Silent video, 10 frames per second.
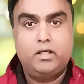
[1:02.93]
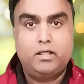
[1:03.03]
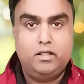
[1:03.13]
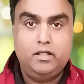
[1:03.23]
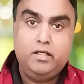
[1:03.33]

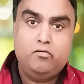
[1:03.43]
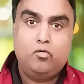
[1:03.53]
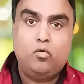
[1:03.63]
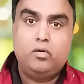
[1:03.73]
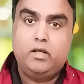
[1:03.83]
a
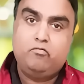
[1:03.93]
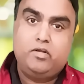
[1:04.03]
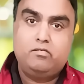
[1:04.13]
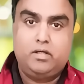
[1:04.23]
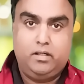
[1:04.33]
leave on every
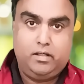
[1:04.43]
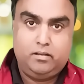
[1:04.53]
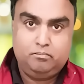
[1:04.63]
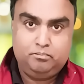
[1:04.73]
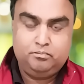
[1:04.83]
Sunday.
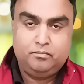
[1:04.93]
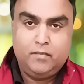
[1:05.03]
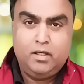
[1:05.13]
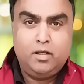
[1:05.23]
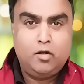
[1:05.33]

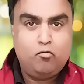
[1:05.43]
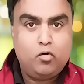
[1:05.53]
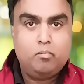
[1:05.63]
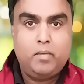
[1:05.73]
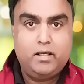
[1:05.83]
Now,
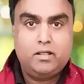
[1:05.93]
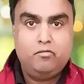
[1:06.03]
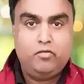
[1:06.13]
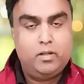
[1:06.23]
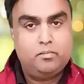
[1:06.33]
what Michael
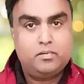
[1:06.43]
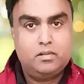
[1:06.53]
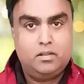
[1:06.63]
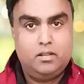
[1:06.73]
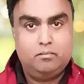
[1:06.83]
Phelps
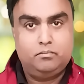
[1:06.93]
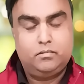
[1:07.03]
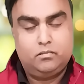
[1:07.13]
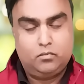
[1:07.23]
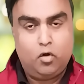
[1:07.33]

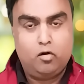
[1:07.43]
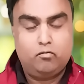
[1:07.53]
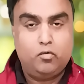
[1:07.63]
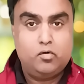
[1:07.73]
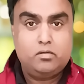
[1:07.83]
thought
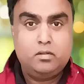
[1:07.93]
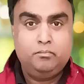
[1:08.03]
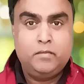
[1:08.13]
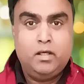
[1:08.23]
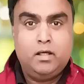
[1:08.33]
was
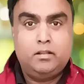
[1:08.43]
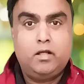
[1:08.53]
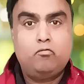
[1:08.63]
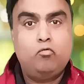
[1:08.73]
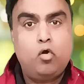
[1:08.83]

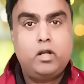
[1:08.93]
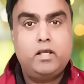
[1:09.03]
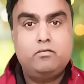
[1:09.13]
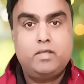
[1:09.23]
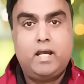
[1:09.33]
that what
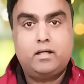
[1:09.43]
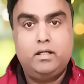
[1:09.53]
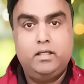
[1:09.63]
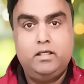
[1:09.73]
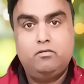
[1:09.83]

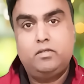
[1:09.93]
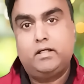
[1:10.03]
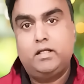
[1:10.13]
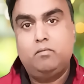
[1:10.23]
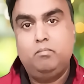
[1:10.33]
exactly is
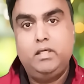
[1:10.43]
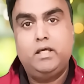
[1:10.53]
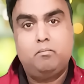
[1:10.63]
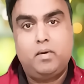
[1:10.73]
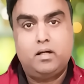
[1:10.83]
setting me
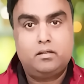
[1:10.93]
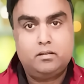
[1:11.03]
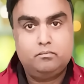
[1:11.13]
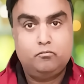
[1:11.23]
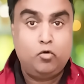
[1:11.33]
apart
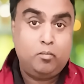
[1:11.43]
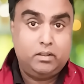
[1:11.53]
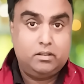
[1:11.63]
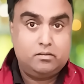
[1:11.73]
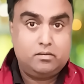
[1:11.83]
from
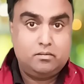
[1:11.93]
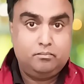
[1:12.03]
others?